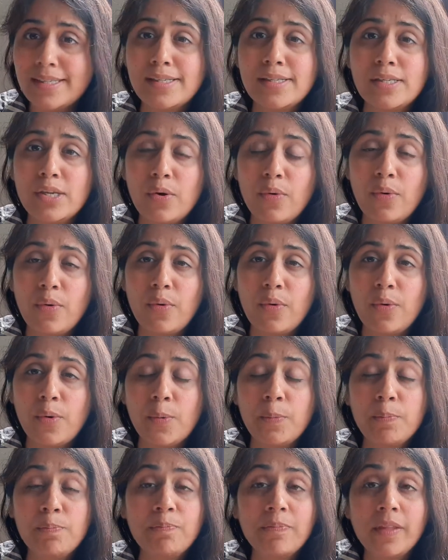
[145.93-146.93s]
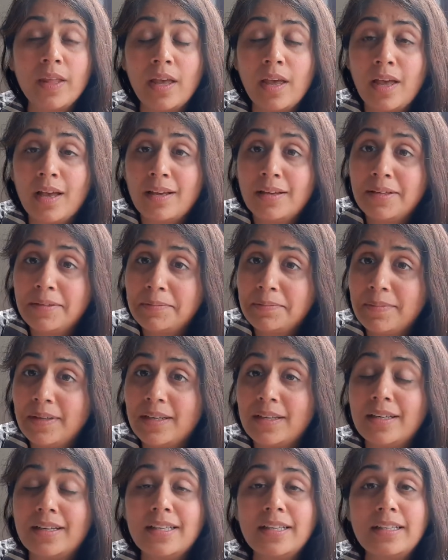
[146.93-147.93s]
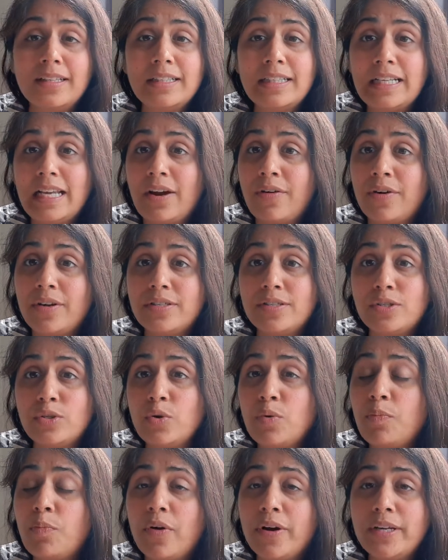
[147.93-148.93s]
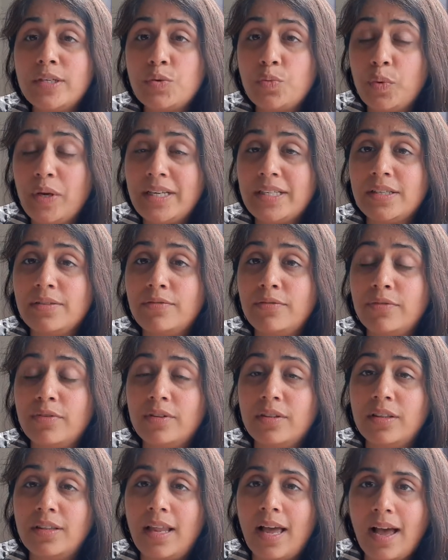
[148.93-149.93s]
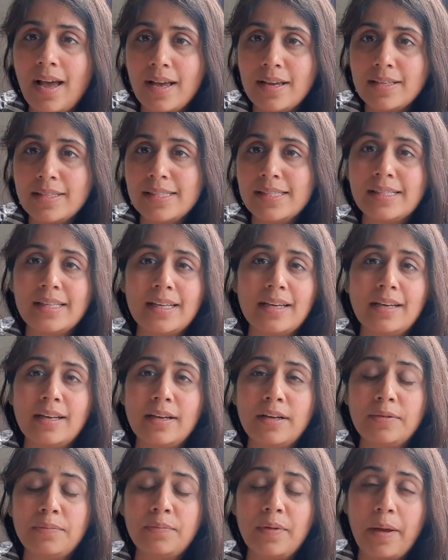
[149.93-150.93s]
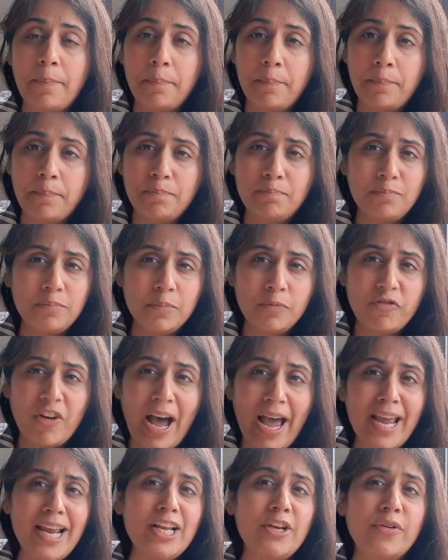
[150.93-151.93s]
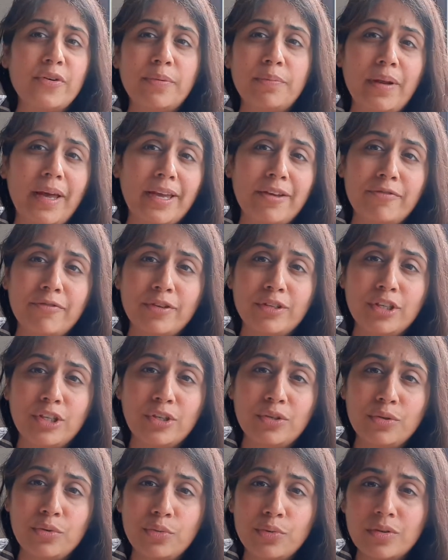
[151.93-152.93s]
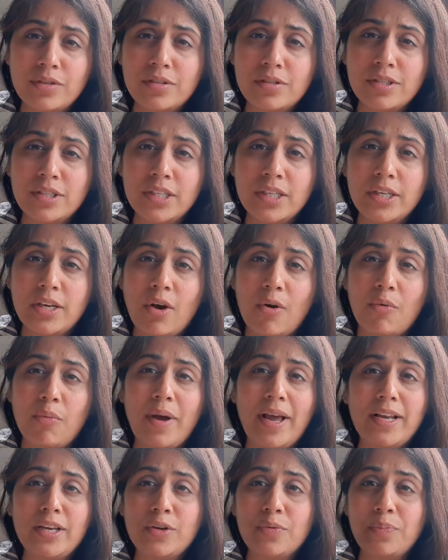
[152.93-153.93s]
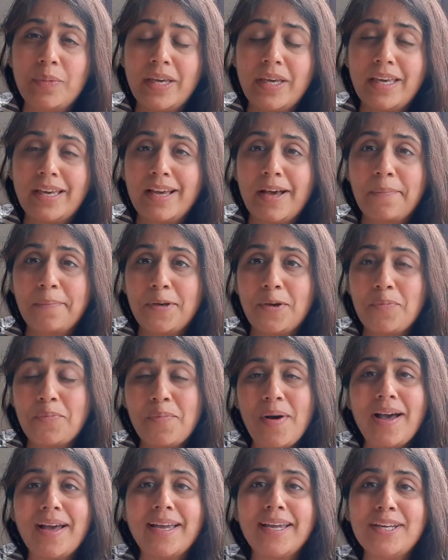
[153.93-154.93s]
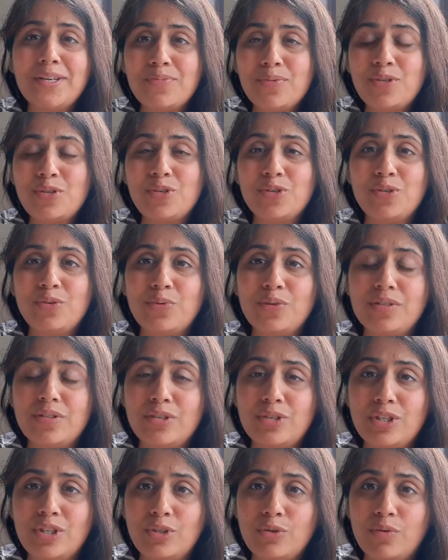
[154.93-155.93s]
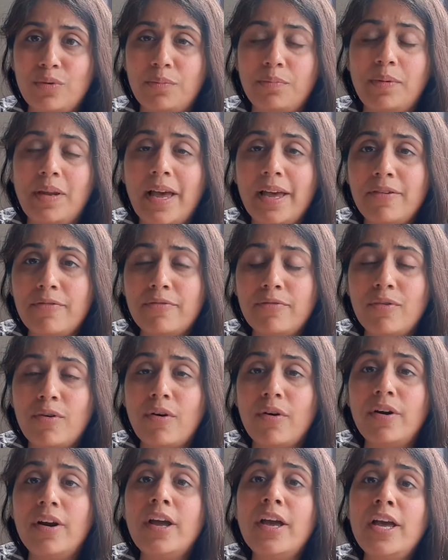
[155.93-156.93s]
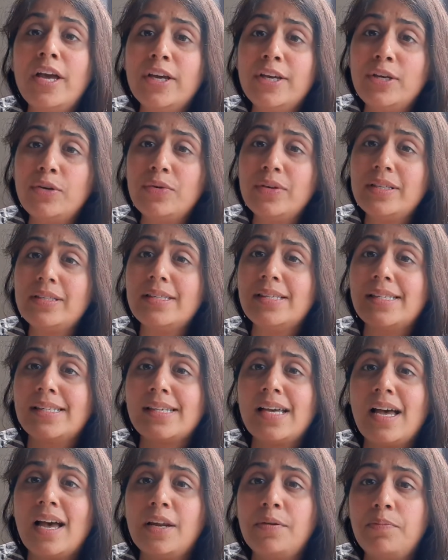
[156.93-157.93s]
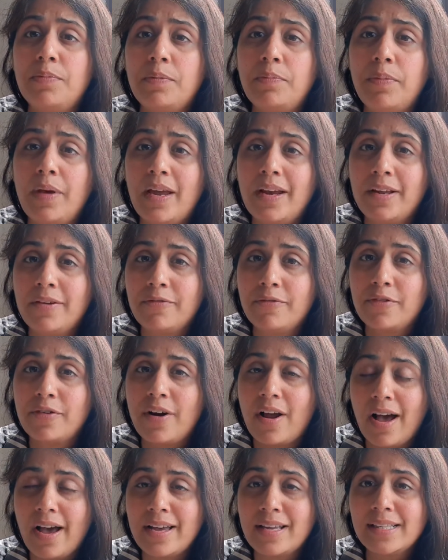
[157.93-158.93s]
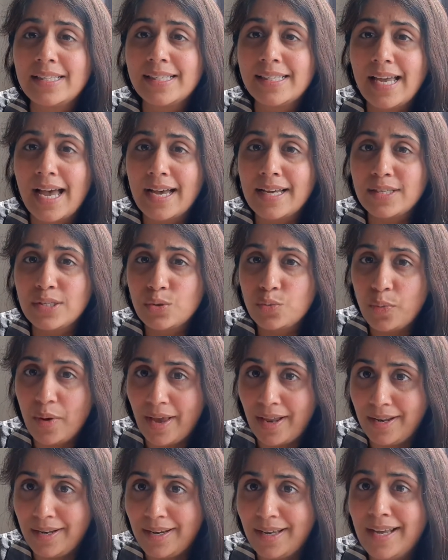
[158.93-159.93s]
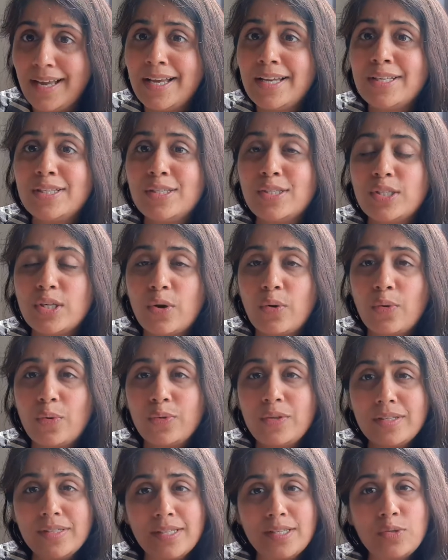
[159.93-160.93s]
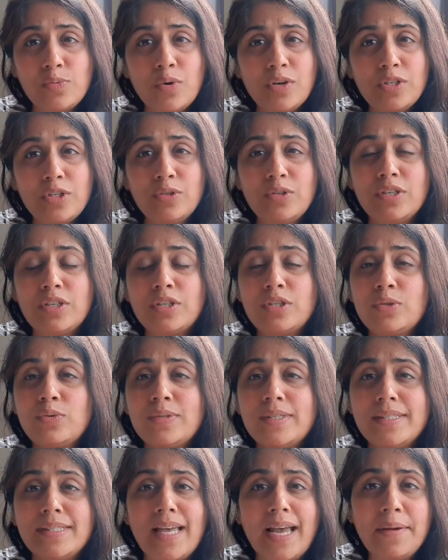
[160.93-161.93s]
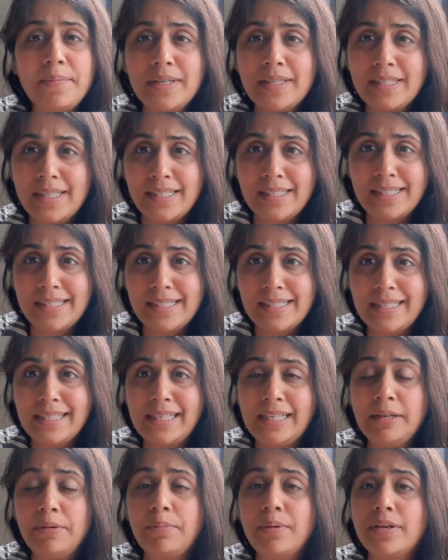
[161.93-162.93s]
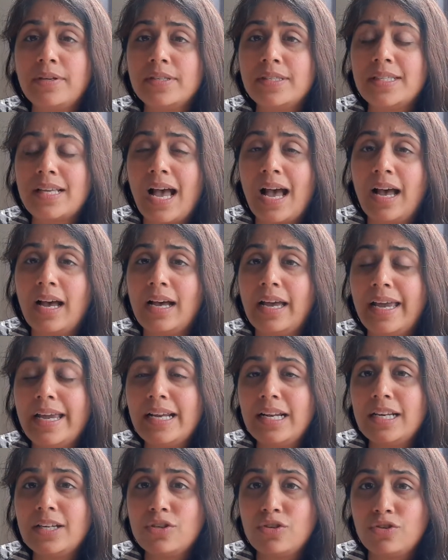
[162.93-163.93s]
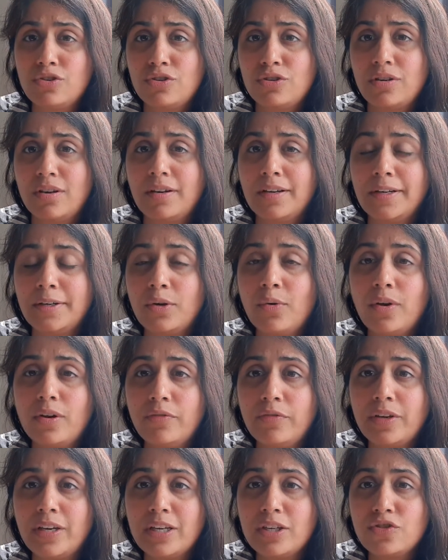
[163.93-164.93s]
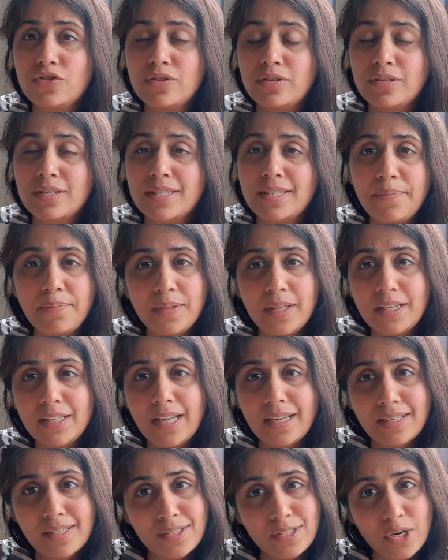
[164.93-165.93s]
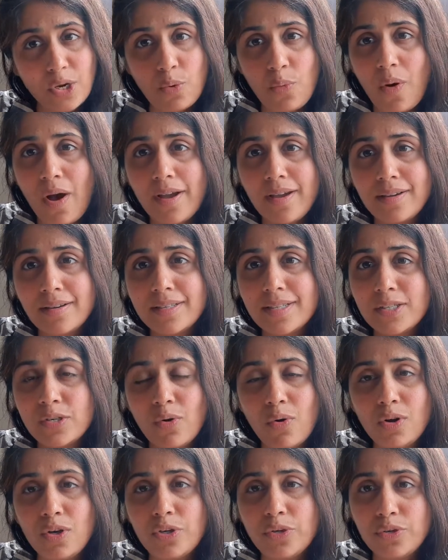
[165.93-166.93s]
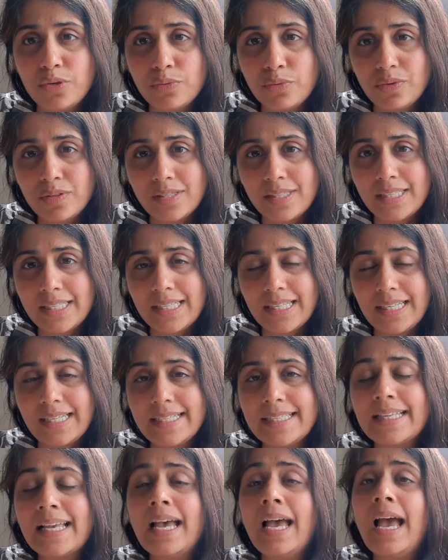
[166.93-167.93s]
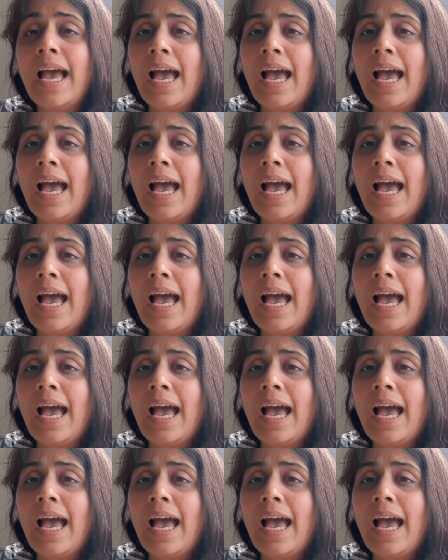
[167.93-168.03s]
So there is no point waiting for the last while you're applying for the university, or while you're making up your mind which university to apply for. You can start preparing for IELTS as well. So this is what you can do simultaneously, because English qualification is something that is required in all universities.